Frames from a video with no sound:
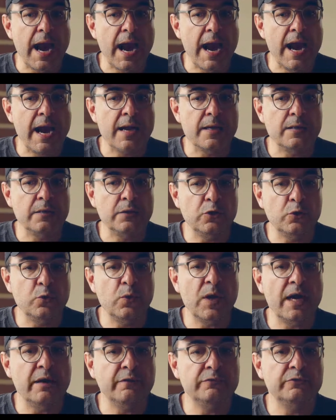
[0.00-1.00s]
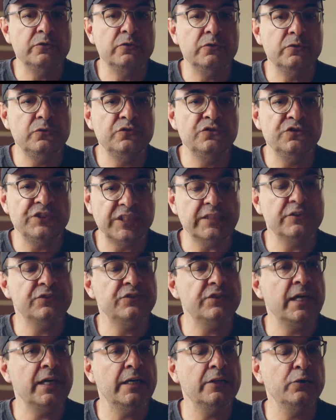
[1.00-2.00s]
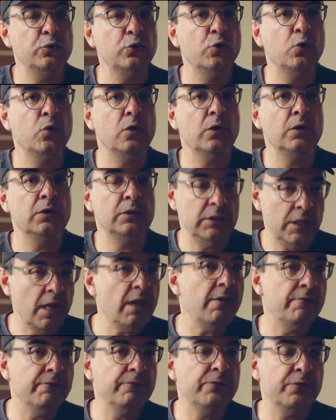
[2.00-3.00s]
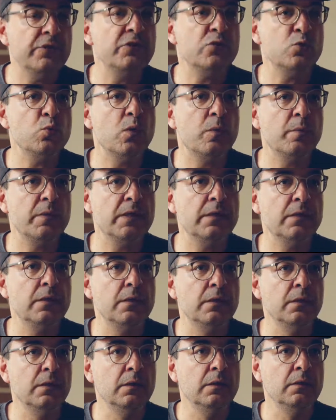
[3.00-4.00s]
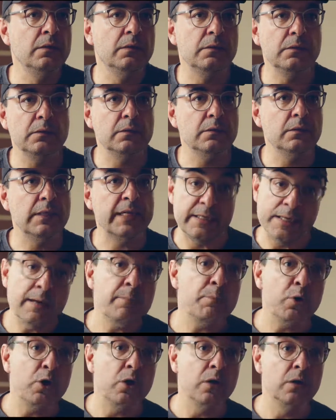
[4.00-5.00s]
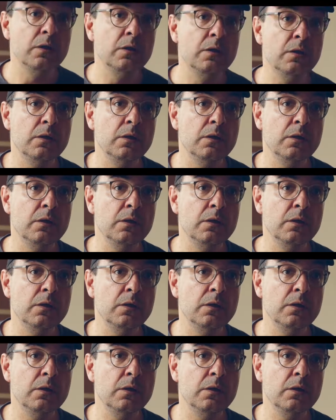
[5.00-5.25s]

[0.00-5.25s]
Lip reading: and you have to set aside your love for this woman and dump her.